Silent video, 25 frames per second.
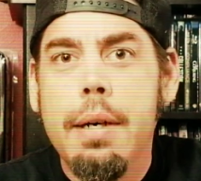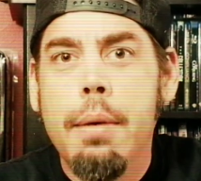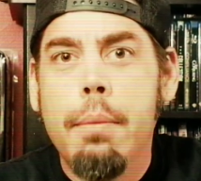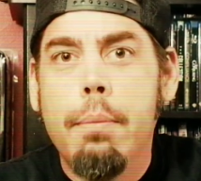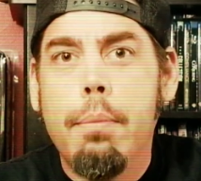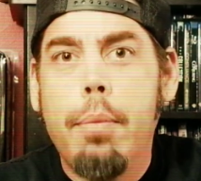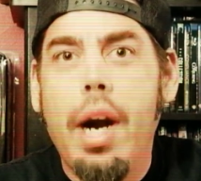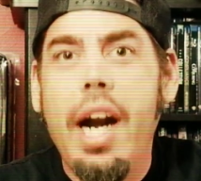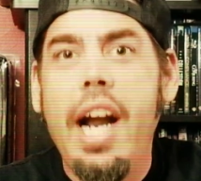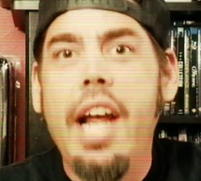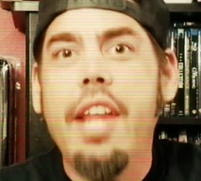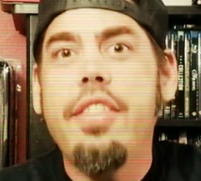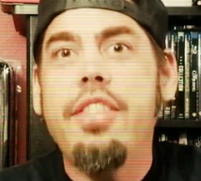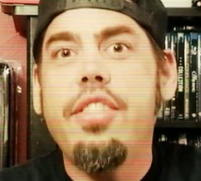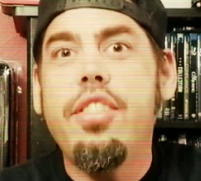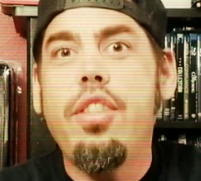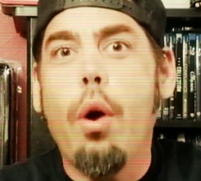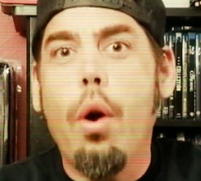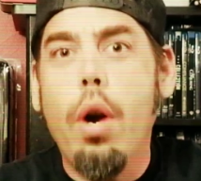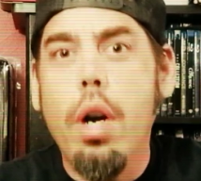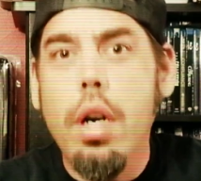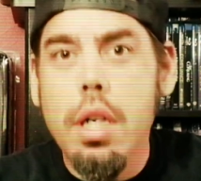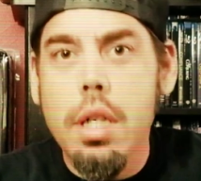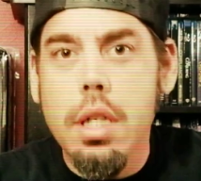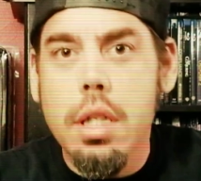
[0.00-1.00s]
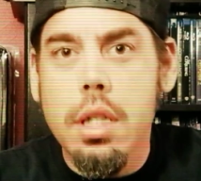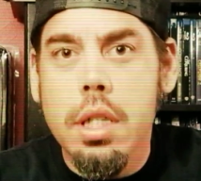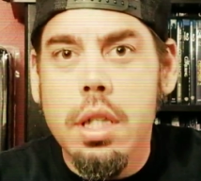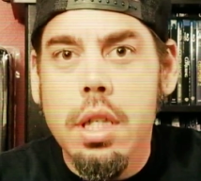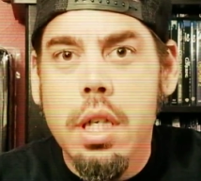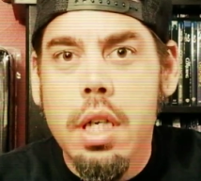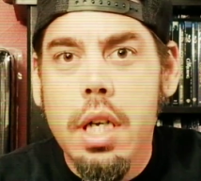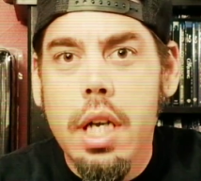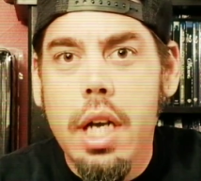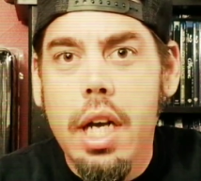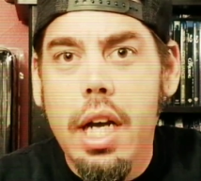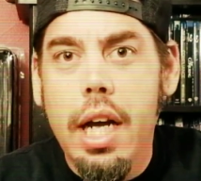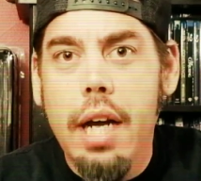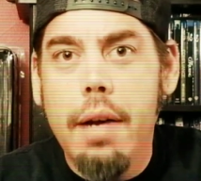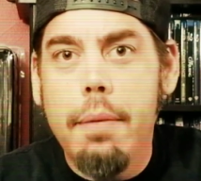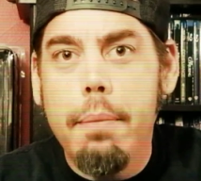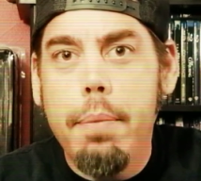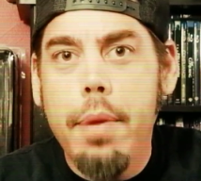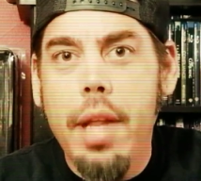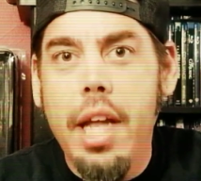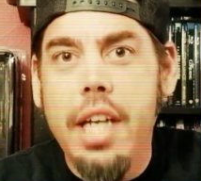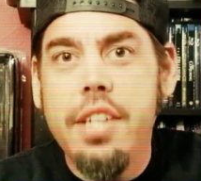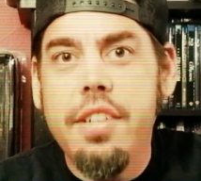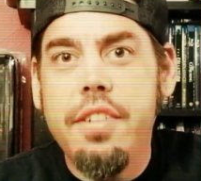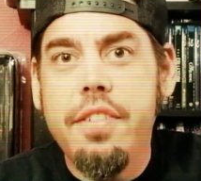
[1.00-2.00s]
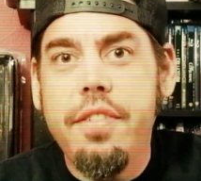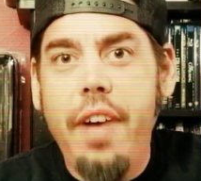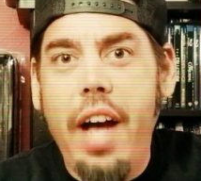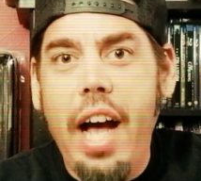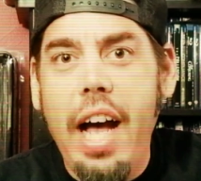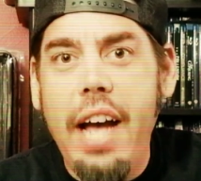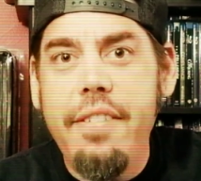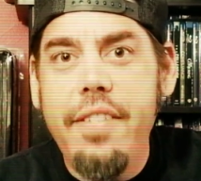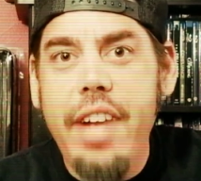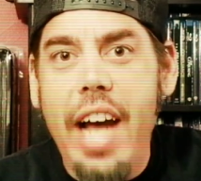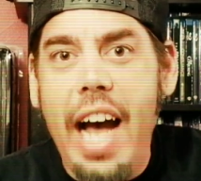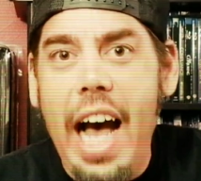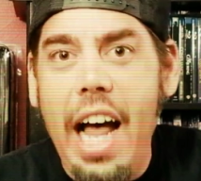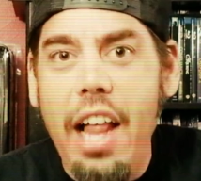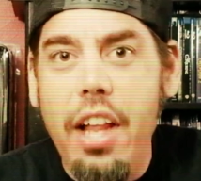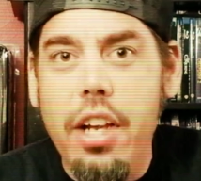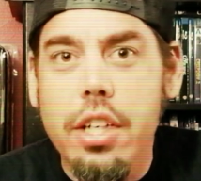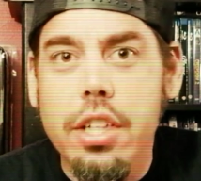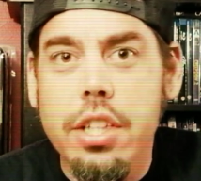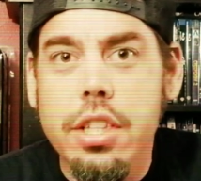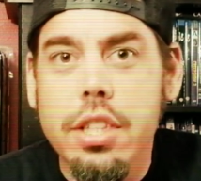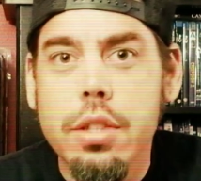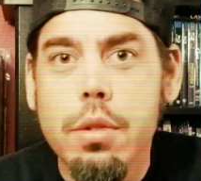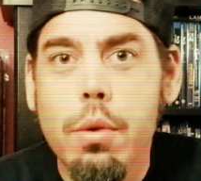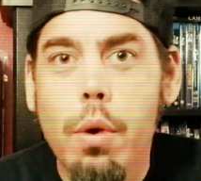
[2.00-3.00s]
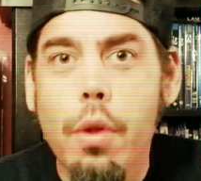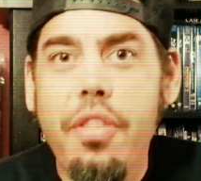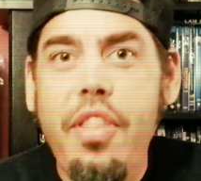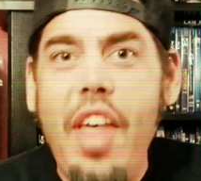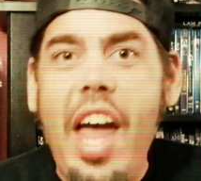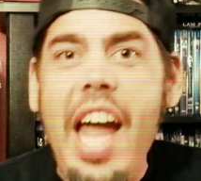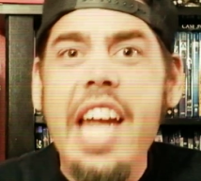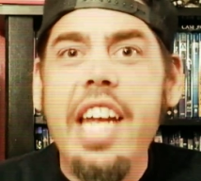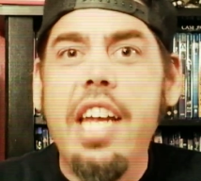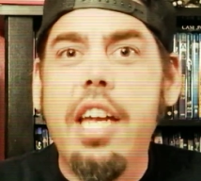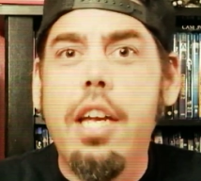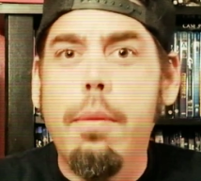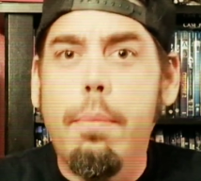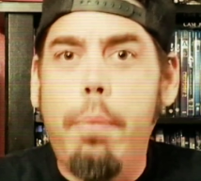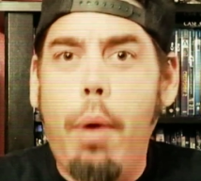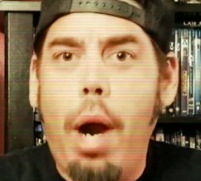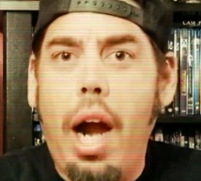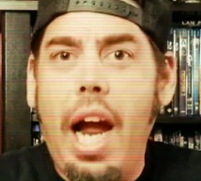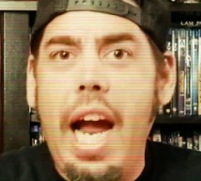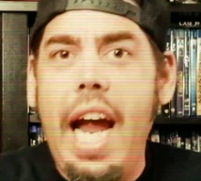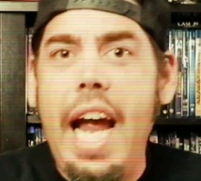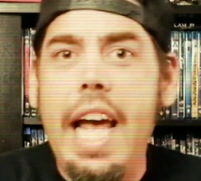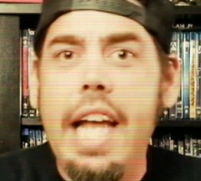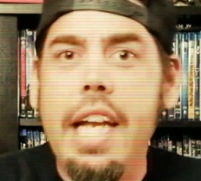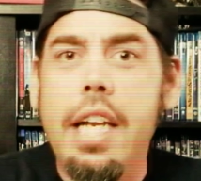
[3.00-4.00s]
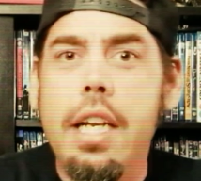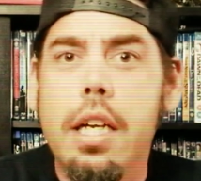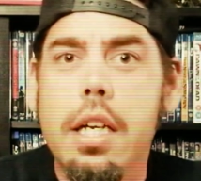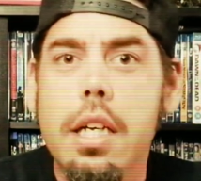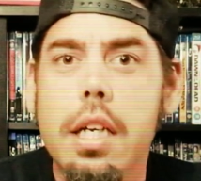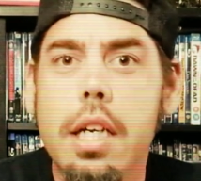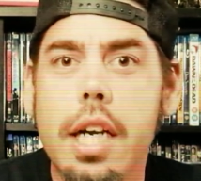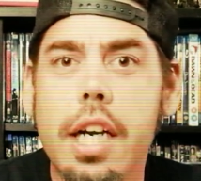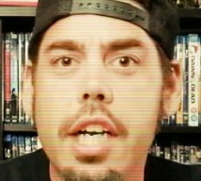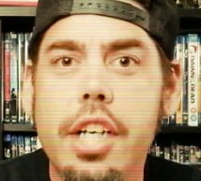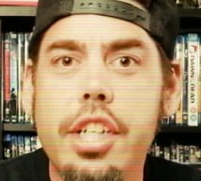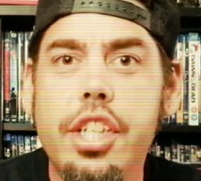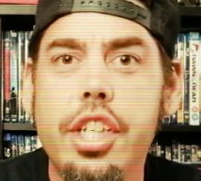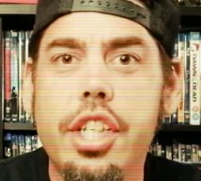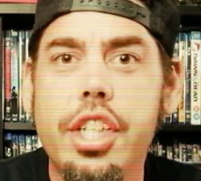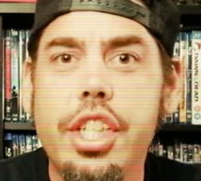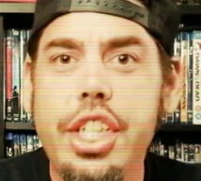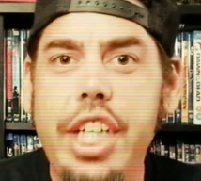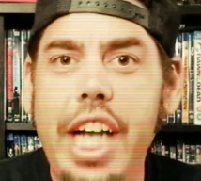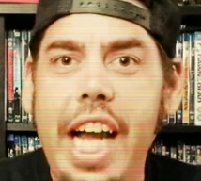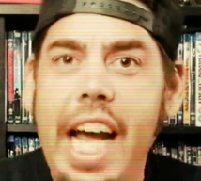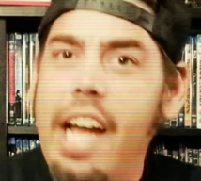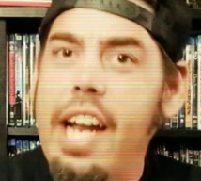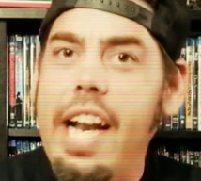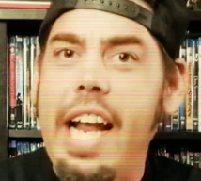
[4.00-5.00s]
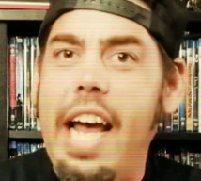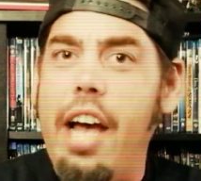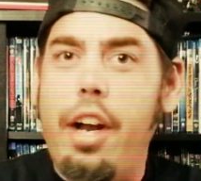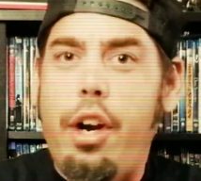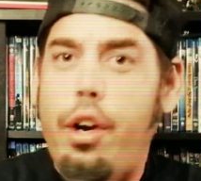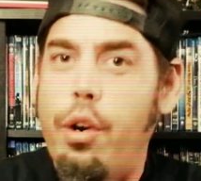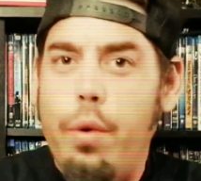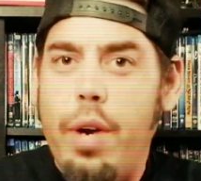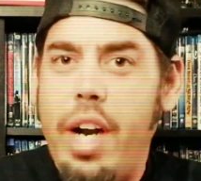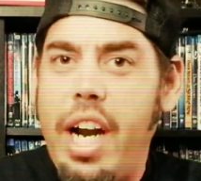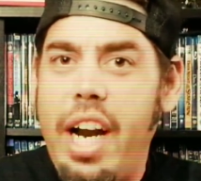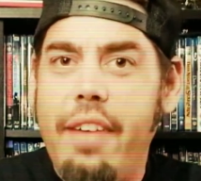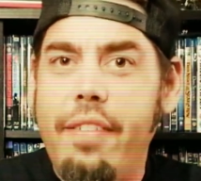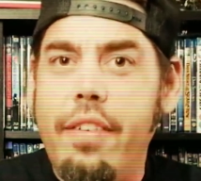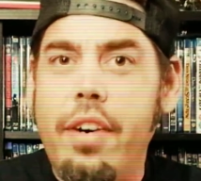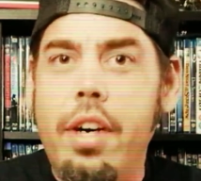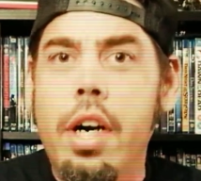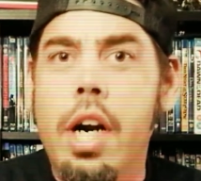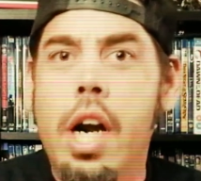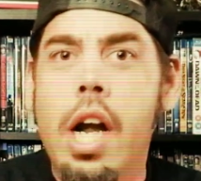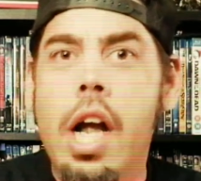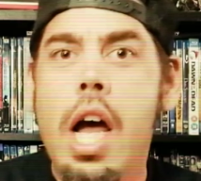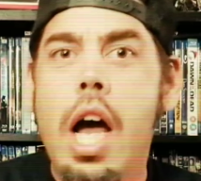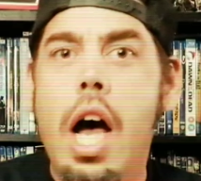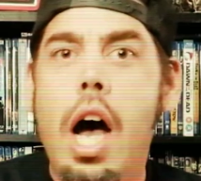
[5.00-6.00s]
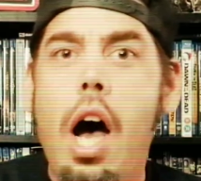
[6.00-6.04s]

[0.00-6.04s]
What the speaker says: Brad Thornton pledged $5. Well, thank you, Brad. Here's your shout out or whatever.